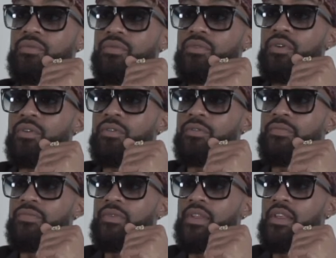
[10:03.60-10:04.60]
you know,
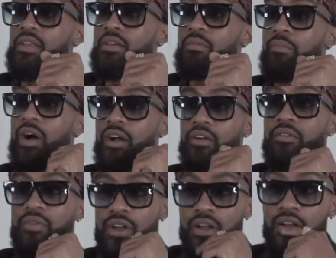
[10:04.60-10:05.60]
my
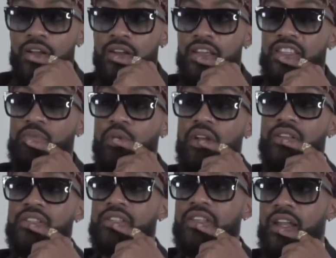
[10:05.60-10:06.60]
career and the
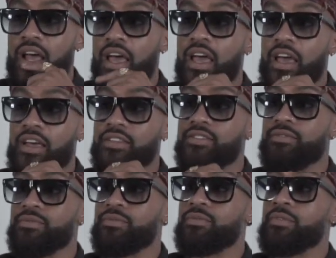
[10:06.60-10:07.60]
experiences that I had
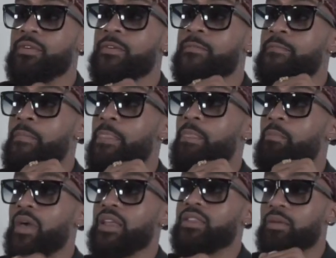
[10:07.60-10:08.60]
to
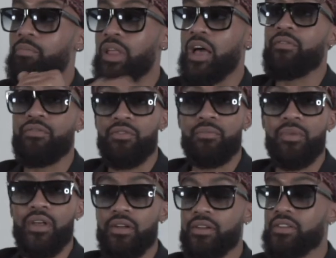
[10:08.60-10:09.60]
make the platform
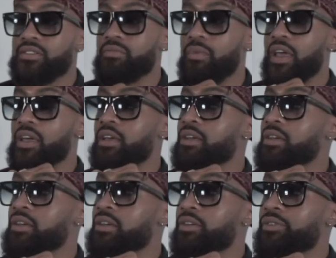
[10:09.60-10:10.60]
better and to make
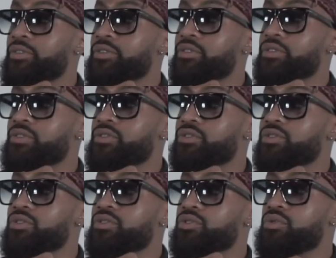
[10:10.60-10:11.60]

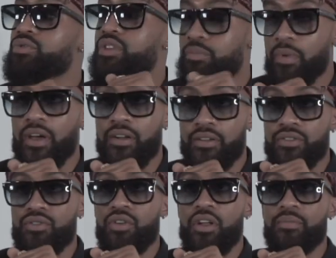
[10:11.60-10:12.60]
music better.
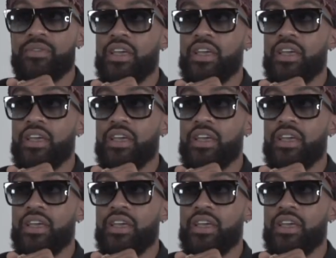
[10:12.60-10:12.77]
You know what I'm